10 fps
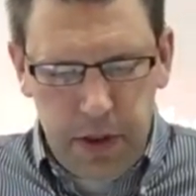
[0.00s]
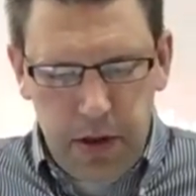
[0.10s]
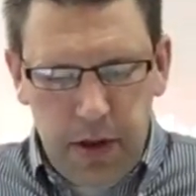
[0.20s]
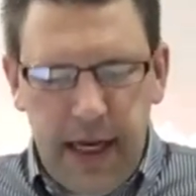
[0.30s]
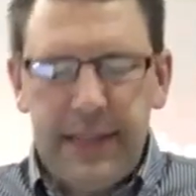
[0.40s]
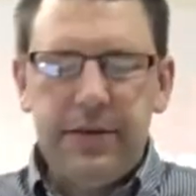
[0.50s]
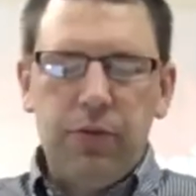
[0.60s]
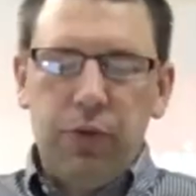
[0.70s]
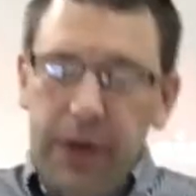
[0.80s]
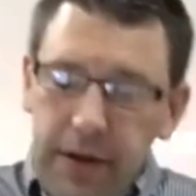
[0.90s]
That's the
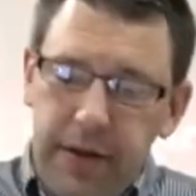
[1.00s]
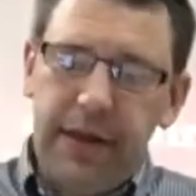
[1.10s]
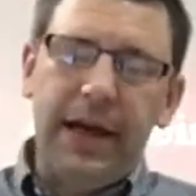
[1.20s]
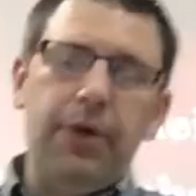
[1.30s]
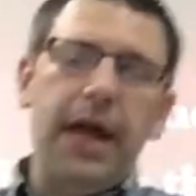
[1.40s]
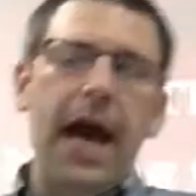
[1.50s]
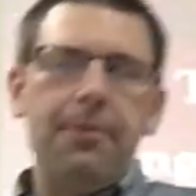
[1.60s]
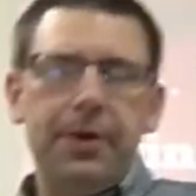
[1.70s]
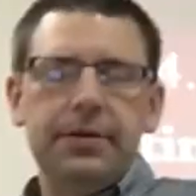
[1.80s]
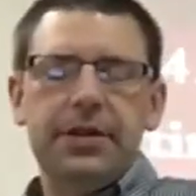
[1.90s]
real thing that would
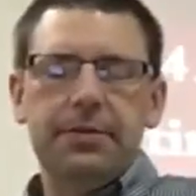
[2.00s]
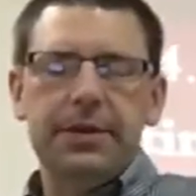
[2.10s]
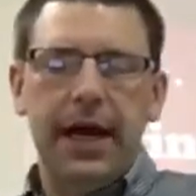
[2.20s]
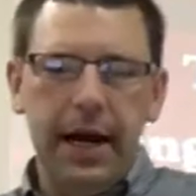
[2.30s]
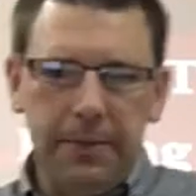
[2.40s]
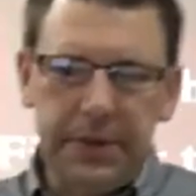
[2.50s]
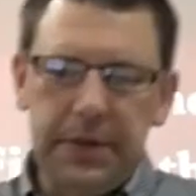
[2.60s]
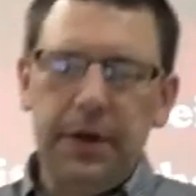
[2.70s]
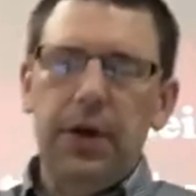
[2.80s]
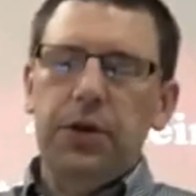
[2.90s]
happen sometimes
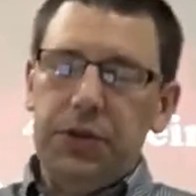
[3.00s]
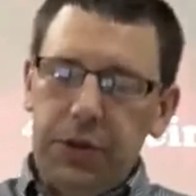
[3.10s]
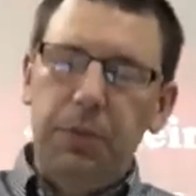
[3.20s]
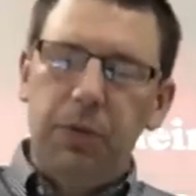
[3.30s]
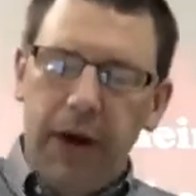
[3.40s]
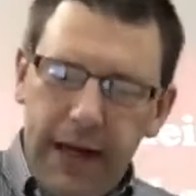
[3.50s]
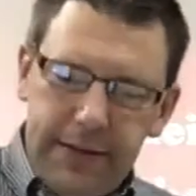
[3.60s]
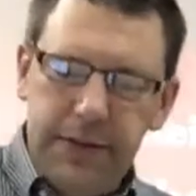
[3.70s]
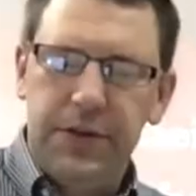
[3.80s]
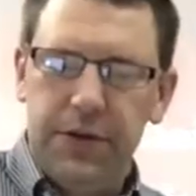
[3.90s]
to
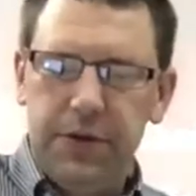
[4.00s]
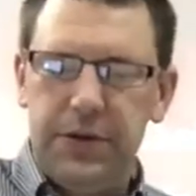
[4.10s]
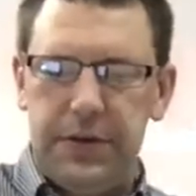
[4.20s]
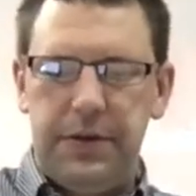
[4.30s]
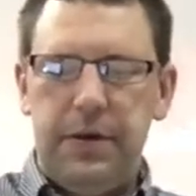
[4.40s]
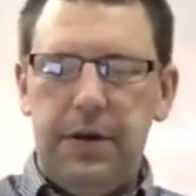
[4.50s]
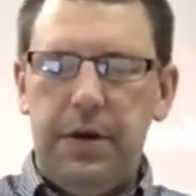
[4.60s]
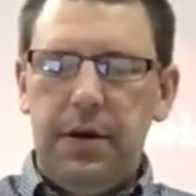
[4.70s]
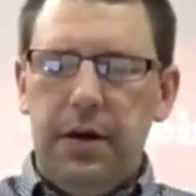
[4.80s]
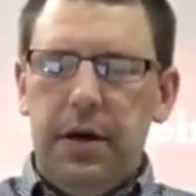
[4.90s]
prostitutes
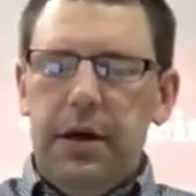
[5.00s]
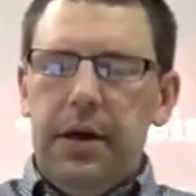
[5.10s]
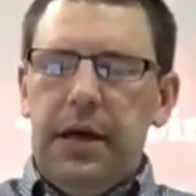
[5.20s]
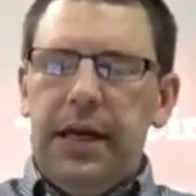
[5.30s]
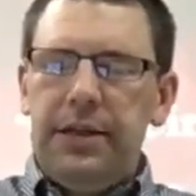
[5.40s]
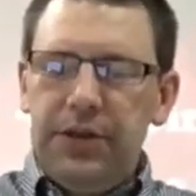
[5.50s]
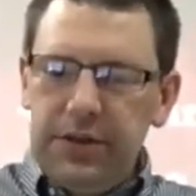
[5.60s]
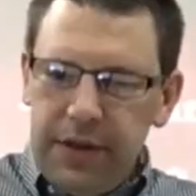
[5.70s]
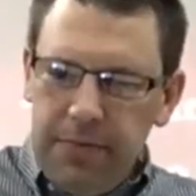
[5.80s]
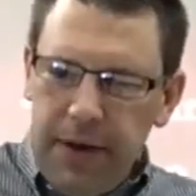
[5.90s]
He's
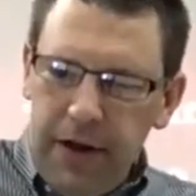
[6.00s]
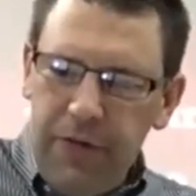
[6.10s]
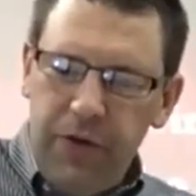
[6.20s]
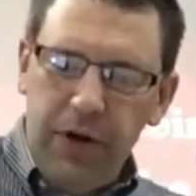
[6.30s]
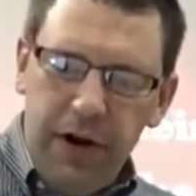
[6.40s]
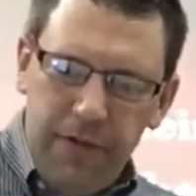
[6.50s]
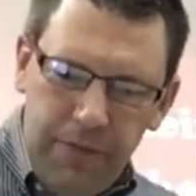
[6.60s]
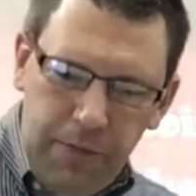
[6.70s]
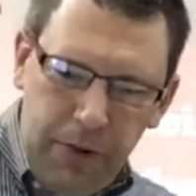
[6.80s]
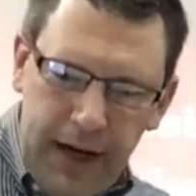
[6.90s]
using the metaphor
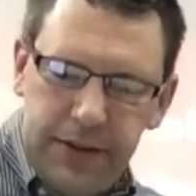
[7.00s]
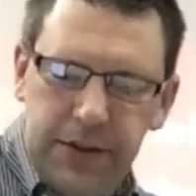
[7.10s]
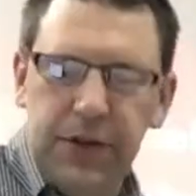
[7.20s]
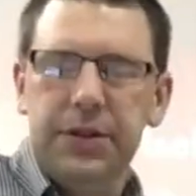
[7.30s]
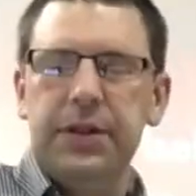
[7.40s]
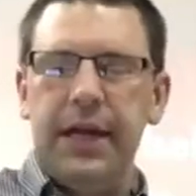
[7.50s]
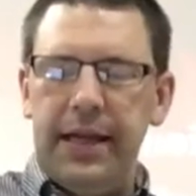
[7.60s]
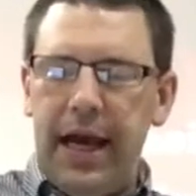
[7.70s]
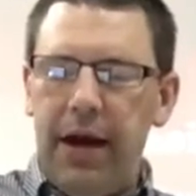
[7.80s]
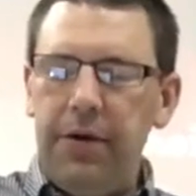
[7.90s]
of prostitution and
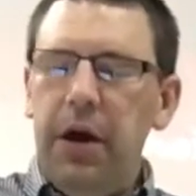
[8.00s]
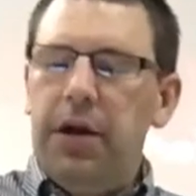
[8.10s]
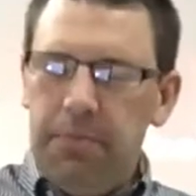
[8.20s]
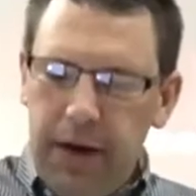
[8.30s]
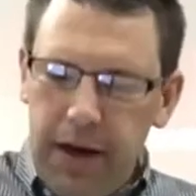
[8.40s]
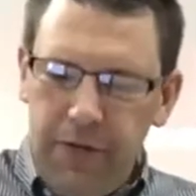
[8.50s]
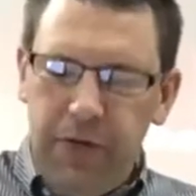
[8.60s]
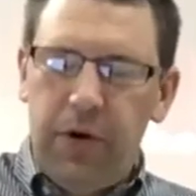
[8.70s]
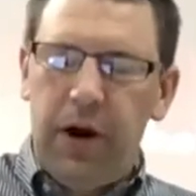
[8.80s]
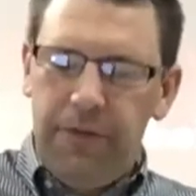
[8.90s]
now the
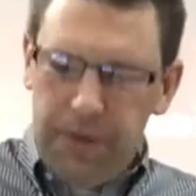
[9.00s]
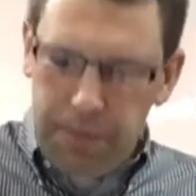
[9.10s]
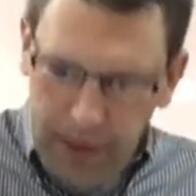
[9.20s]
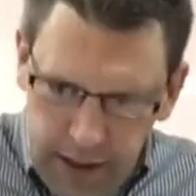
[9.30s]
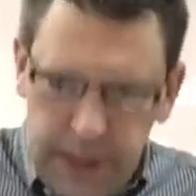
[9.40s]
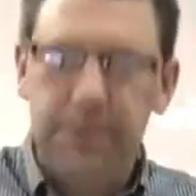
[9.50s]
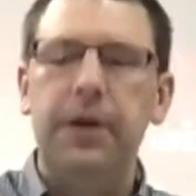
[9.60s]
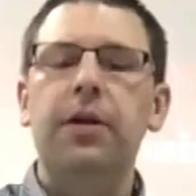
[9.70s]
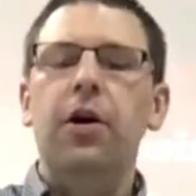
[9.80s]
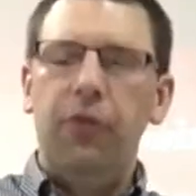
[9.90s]
metaphor of the
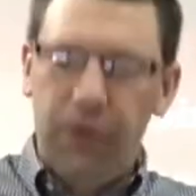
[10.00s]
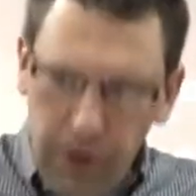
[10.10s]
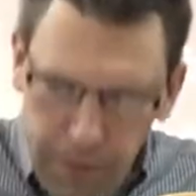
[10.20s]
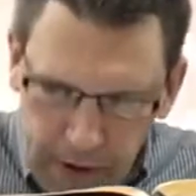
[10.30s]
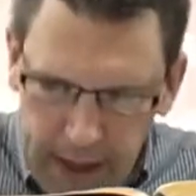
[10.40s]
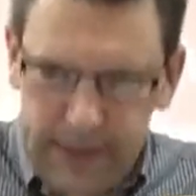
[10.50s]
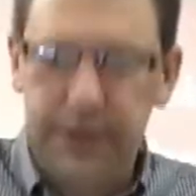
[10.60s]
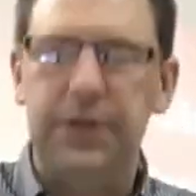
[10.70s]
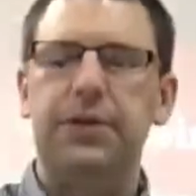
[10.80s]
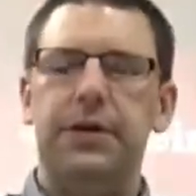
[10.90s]
punishment for
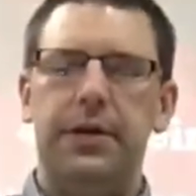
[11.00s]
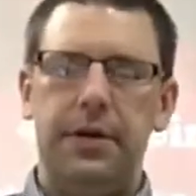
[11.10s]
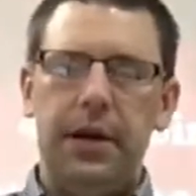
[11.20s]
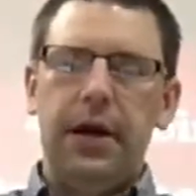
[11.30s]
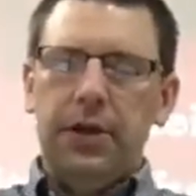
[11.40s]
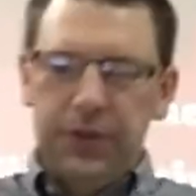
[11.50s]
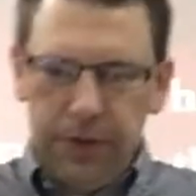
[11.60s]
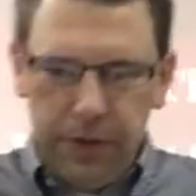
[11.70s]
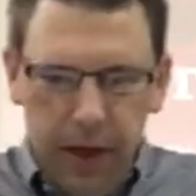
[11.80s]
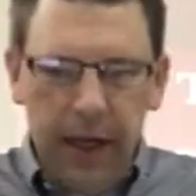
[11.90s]
prostitution
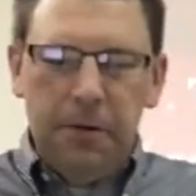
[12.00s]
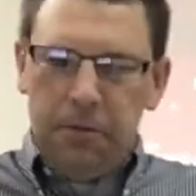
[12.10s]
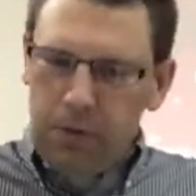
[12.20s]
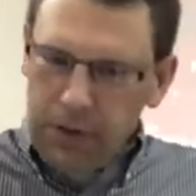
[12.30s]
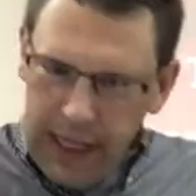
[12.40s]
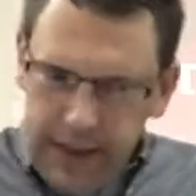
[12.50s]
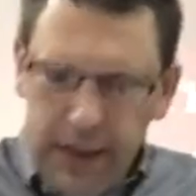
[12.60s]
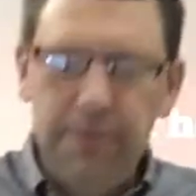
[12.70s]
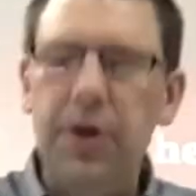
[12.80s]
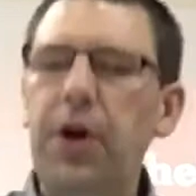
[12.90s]
to let
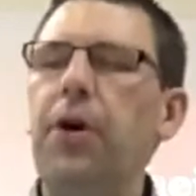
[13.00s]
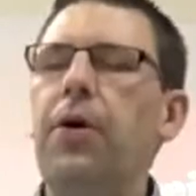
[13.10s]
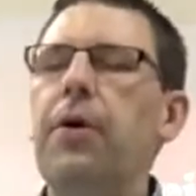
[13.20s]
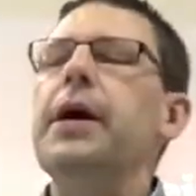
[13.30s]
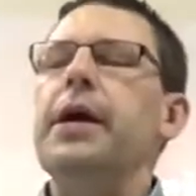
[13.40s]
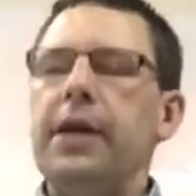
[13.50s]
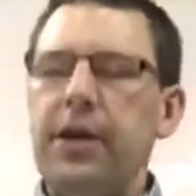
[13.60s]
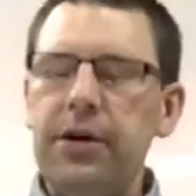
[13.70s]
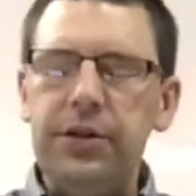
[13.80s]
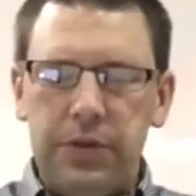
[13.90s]
them know
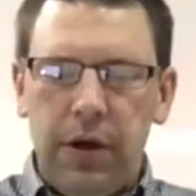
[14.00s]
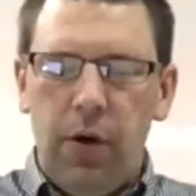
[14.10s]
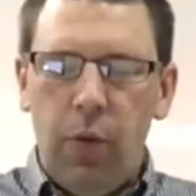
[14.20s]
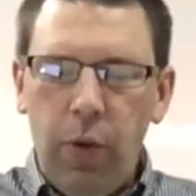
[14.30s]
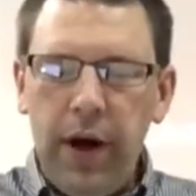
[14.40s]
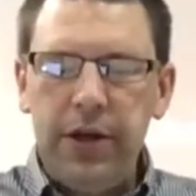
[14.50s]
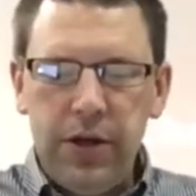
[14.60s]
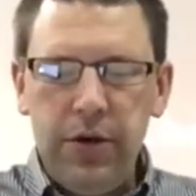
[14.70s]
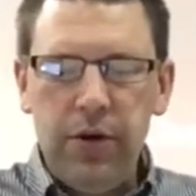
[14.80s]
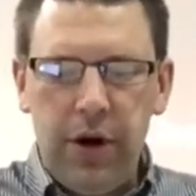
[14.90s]
here's what
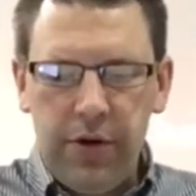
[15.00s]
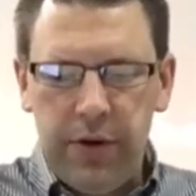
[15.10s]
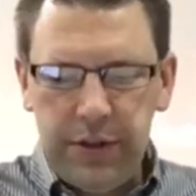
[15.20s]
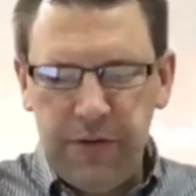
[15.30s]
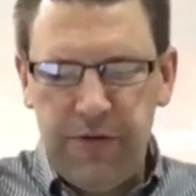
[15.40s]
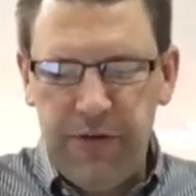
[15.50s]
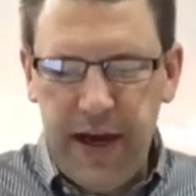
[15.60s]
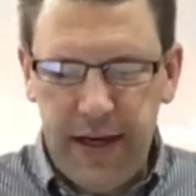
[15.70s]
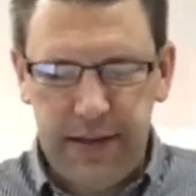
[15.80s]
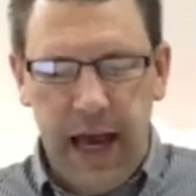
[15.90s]
you are going to
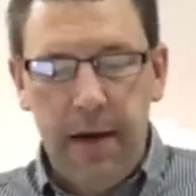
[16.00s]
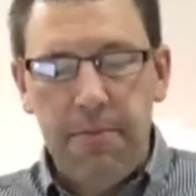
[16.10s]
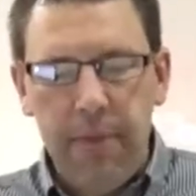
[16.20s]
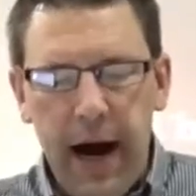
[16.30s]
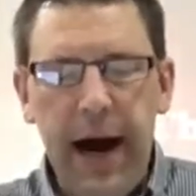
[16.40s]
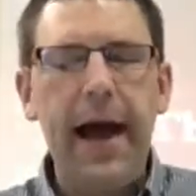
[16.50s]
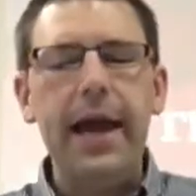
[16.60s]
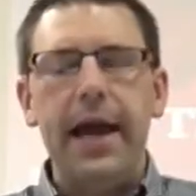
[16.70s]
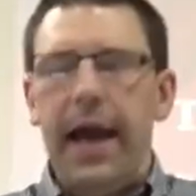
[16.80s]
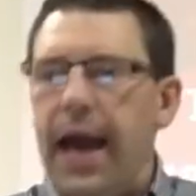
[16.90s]
face at
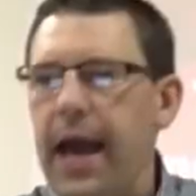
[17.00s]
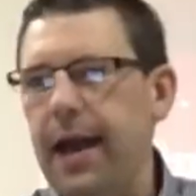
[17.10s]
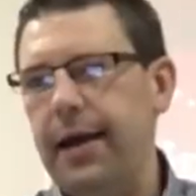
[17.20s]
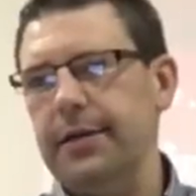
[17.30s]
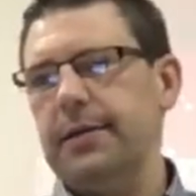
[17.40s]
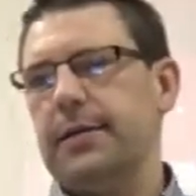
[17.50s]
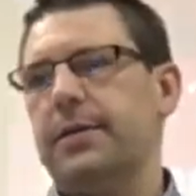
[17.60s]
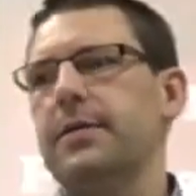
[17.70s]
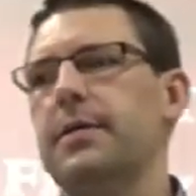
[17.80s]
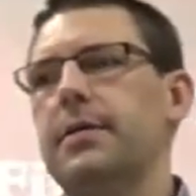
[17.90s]
my
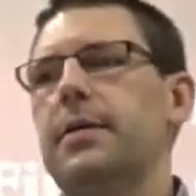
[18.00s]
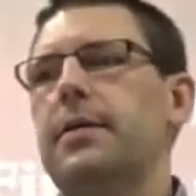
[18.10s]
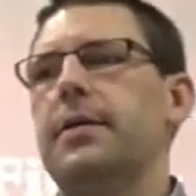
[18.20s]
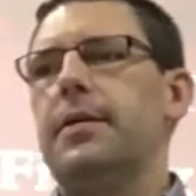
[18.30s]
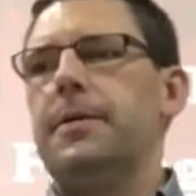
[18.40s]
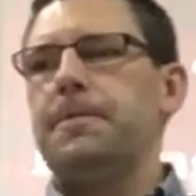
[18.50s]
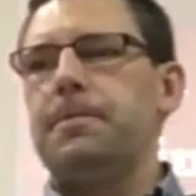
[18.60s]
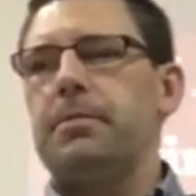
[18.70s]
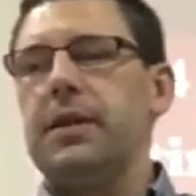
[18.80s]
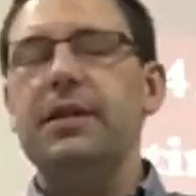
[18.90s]
hands.
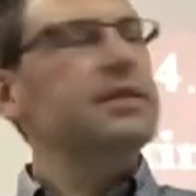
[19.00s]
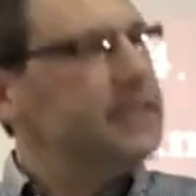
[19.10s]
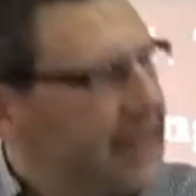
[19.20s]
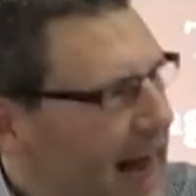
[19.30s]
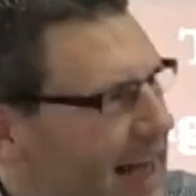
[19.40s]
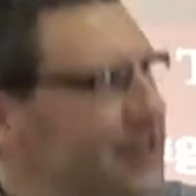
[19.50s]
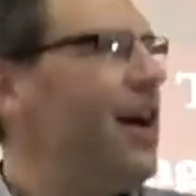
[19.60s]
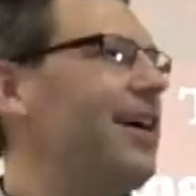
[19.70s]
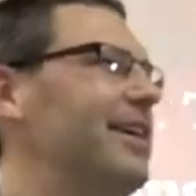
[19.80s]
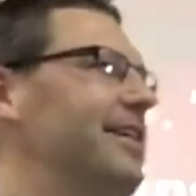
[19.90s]
This is God
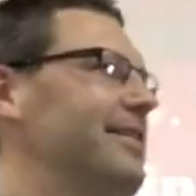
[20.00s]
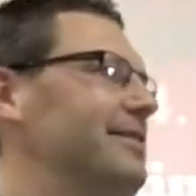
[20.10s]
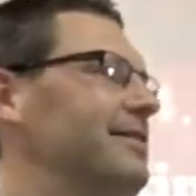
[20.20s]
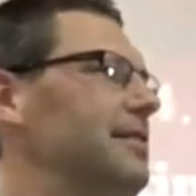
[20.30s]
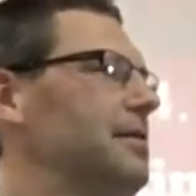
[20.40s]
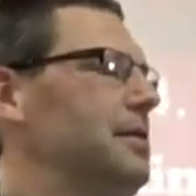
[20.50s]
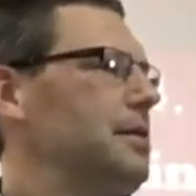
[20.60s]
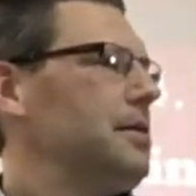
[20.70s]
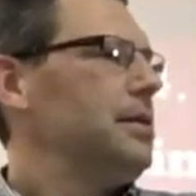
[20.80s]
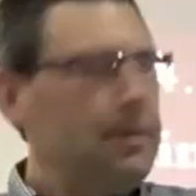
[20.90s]
talking.
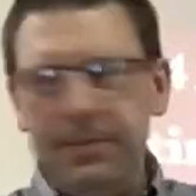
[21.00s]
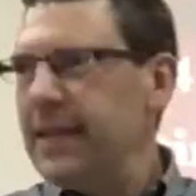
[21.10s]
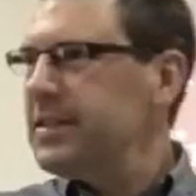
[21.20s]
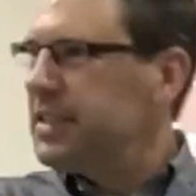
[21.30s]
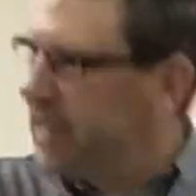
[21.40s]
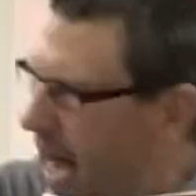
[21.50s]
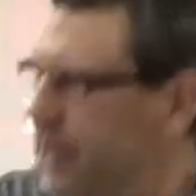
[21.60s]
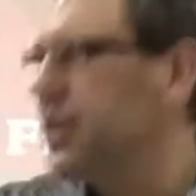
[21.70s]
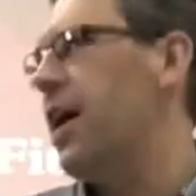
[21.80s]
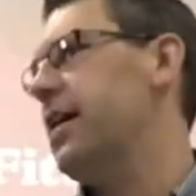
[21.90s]
Yep, that's
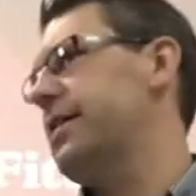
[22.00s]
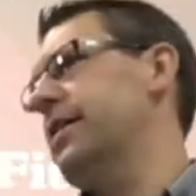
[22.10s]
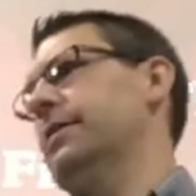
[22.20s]
God talking.